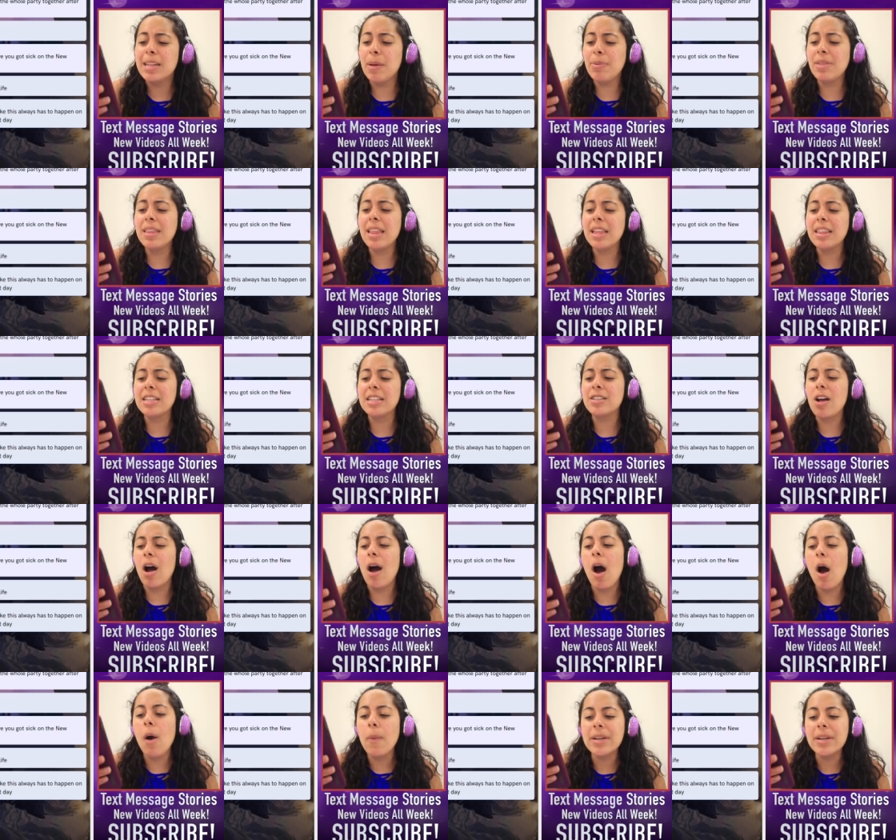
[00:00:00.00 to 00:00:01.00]
Something like this
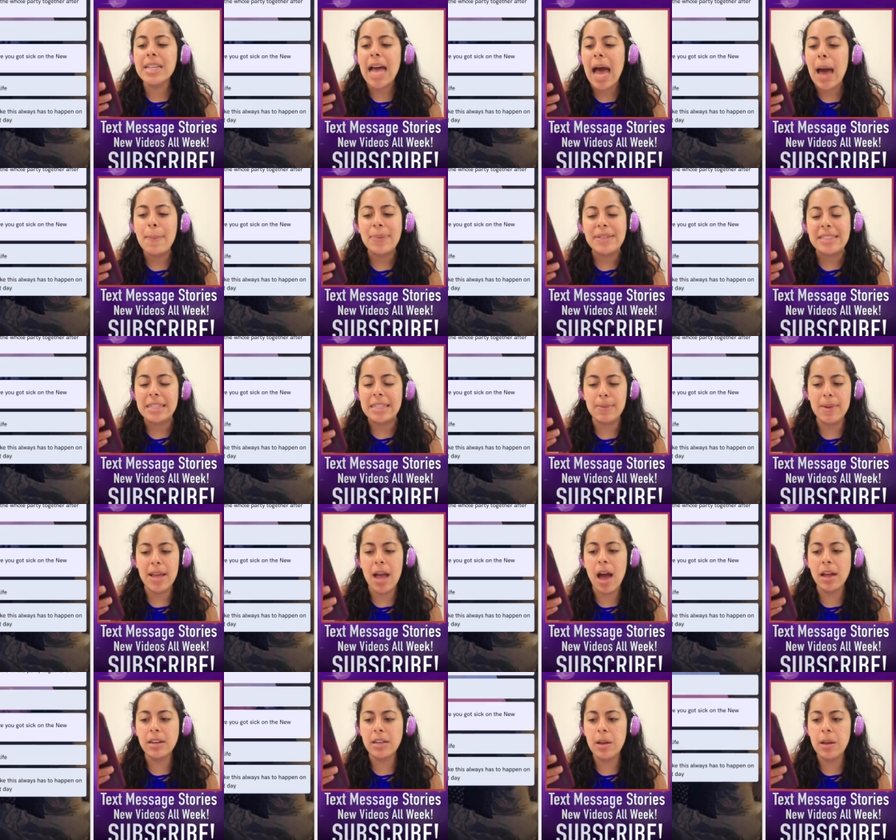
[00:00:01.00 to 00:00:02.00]
always happens to me
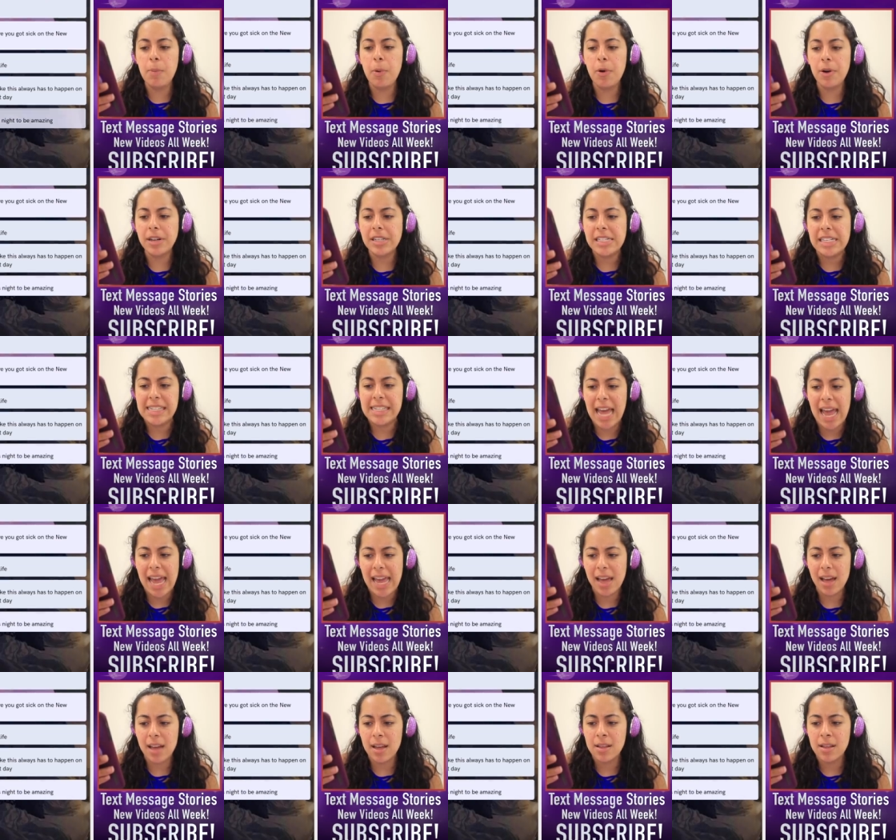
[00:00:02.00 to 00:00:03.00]
on an important
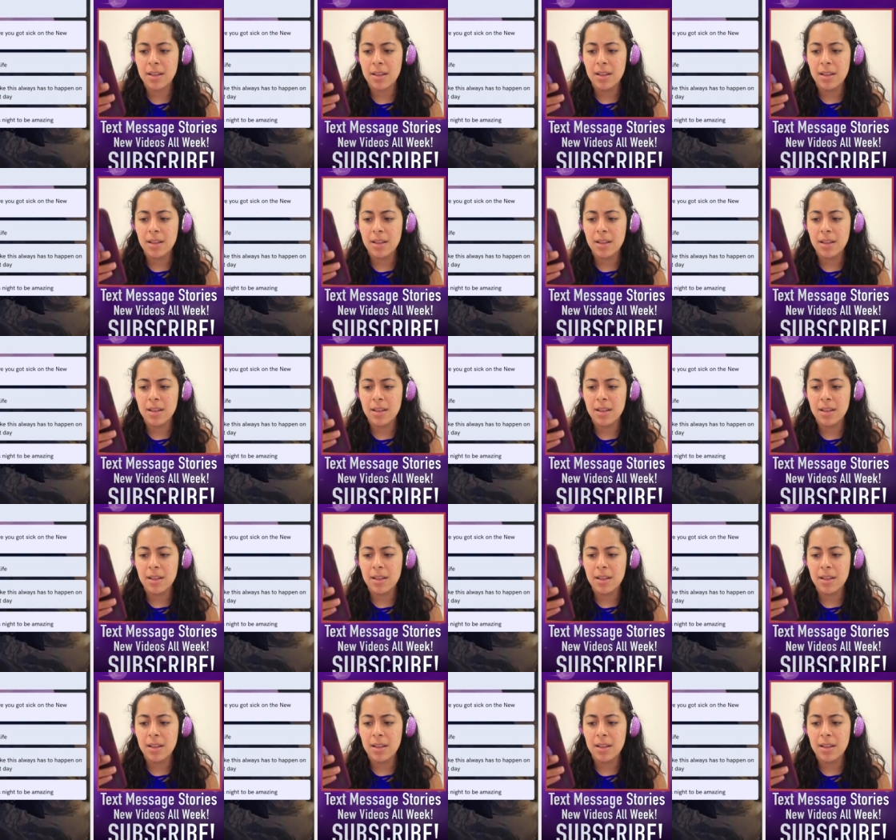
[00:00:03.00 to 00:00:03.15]
day.